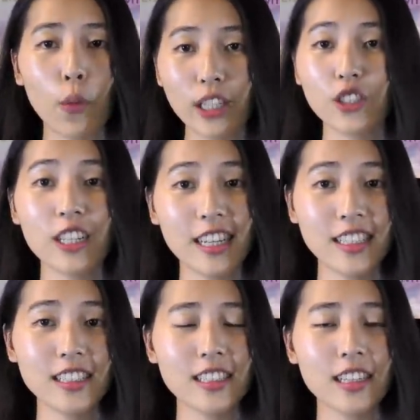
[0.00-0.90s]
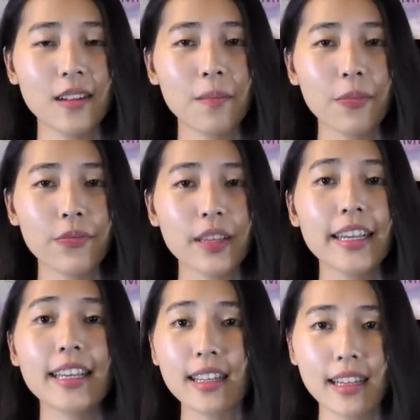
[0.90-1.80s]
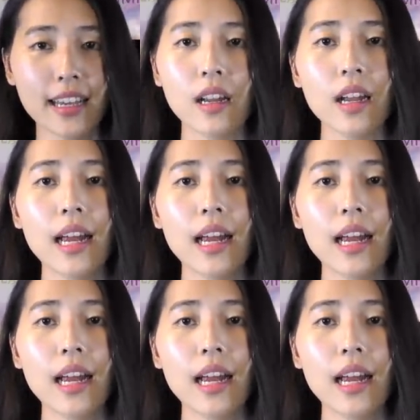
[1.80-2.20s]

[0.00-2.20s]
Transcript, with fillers: which is healing.